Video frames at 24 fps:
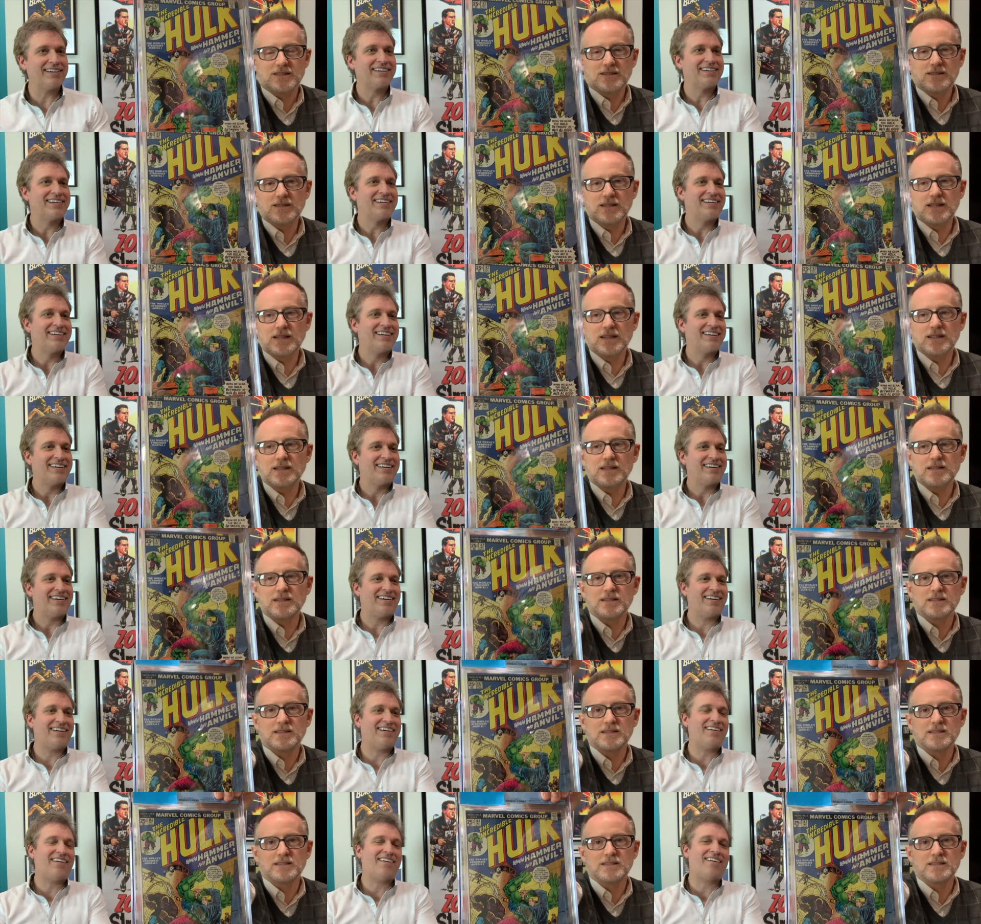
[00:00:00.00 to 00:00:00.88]
Speaker 1: Oh yeah.
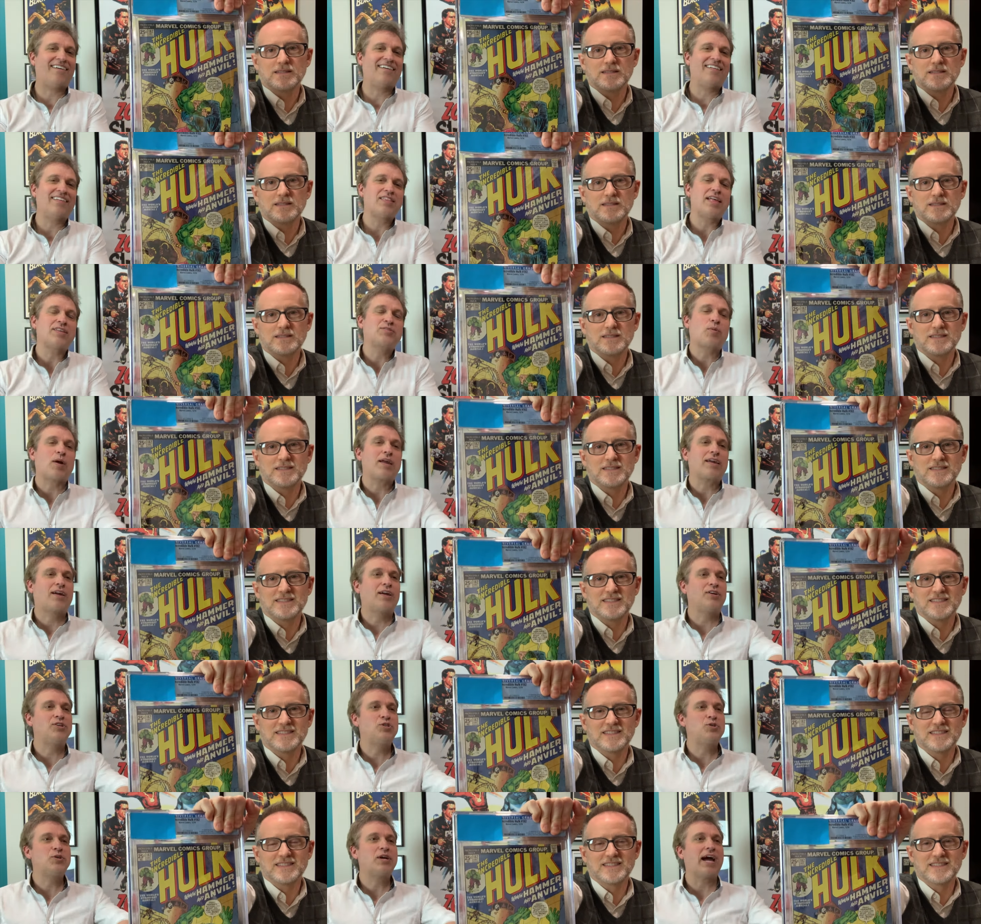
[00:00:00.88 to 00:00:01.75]
Oh, that's right.
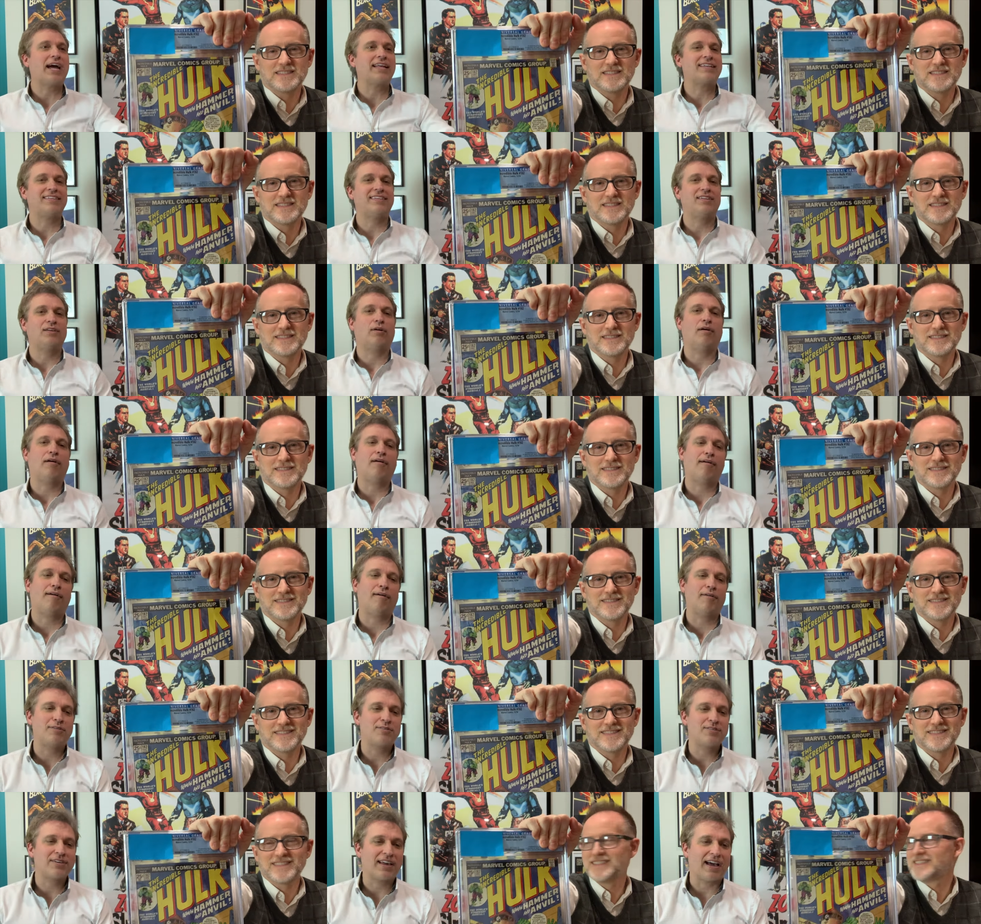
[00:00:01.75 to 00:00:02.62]
Because you got
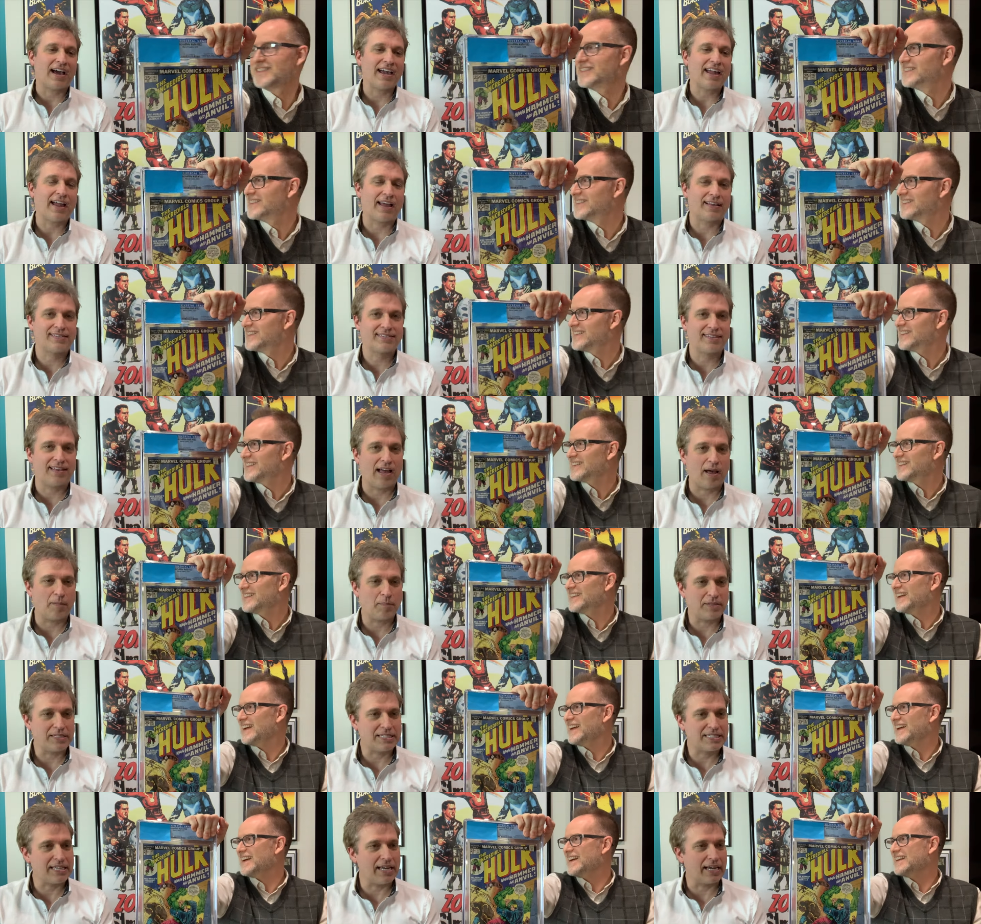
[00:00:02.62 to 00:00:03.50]
oh, you I got
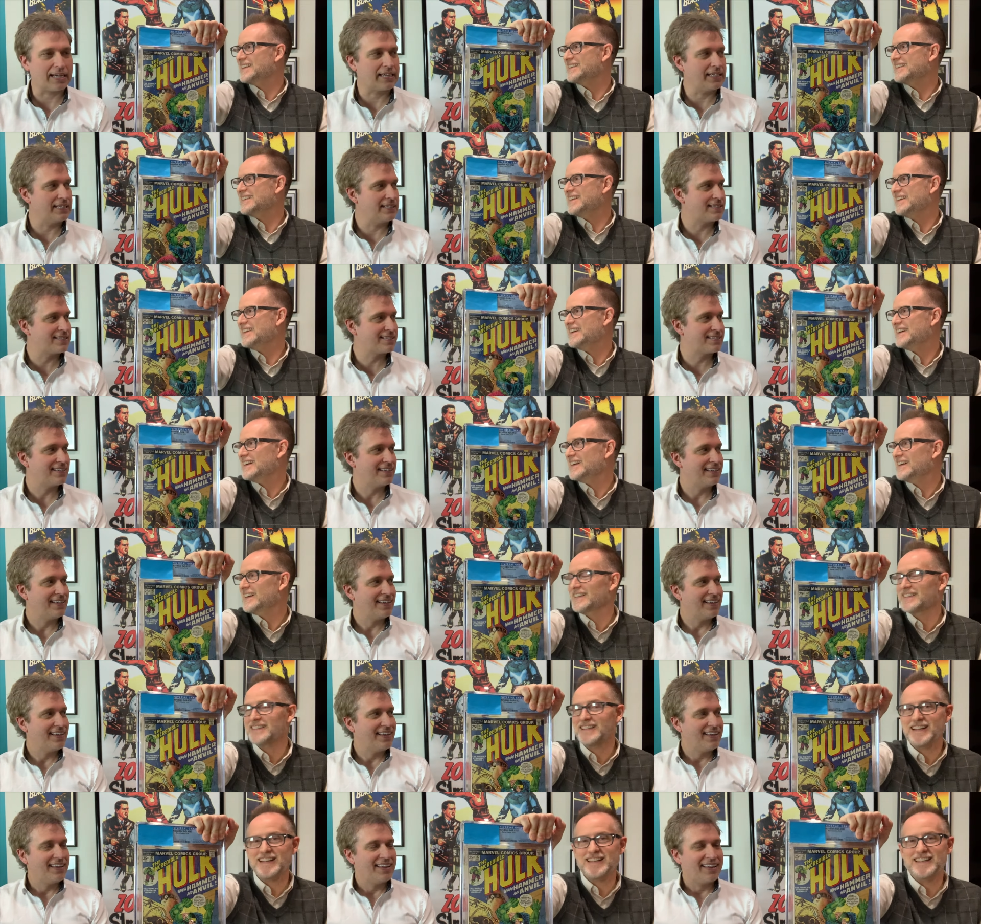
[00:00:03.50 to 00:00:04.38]
sloppy I seconds. Got, yeah, I
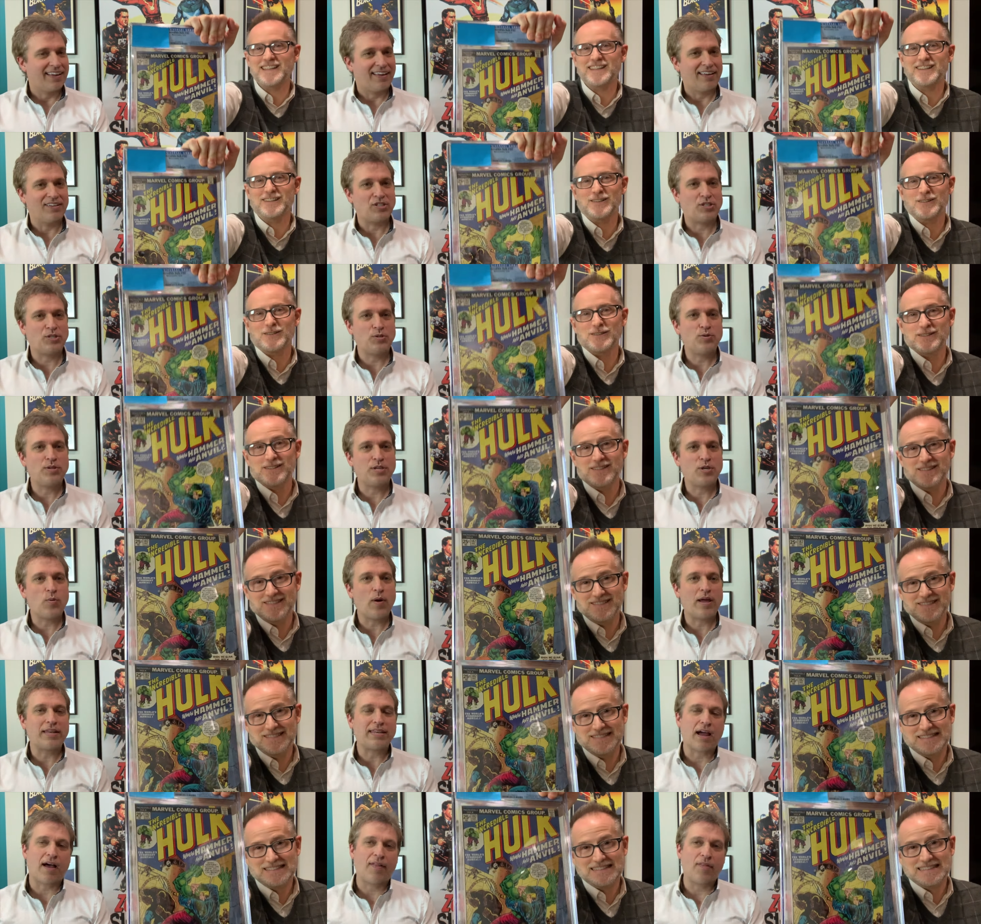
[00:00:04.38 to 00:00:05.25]
got that killer. Because you you
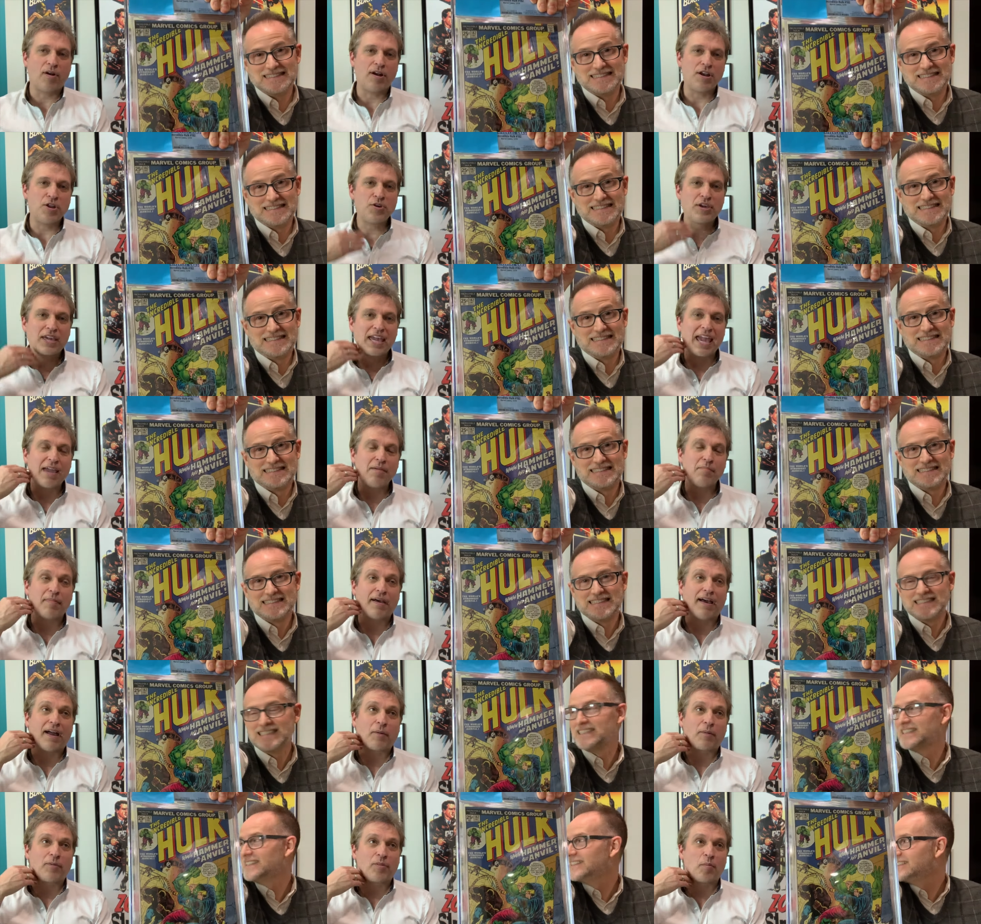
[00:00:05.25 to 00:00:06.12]
went down there and you came
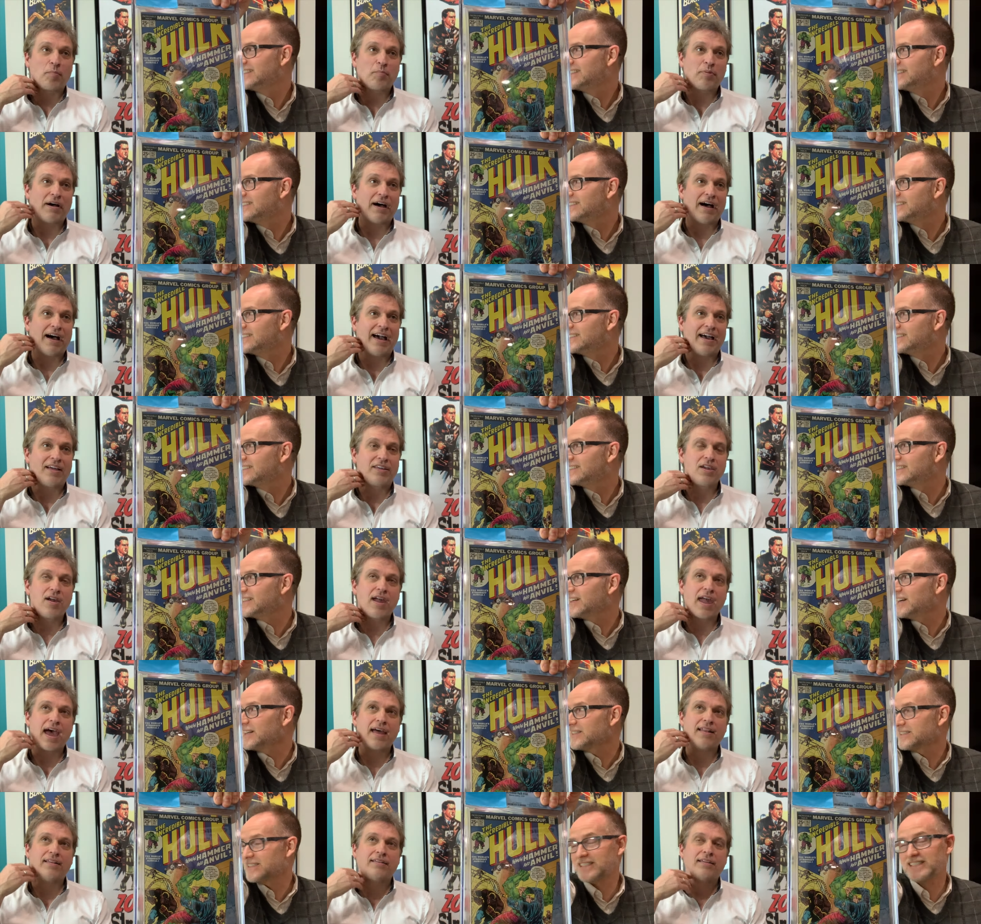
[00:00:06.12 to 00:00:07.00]
back with a pile.
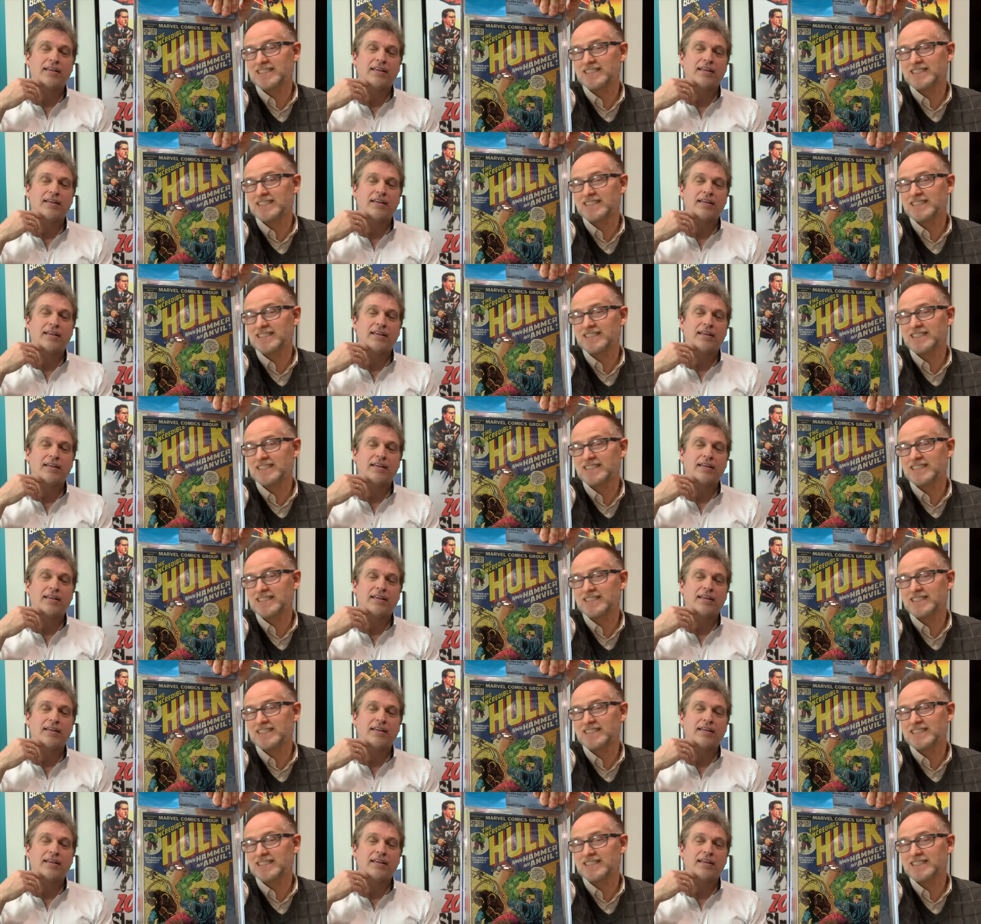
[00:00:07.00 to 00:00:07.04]
You had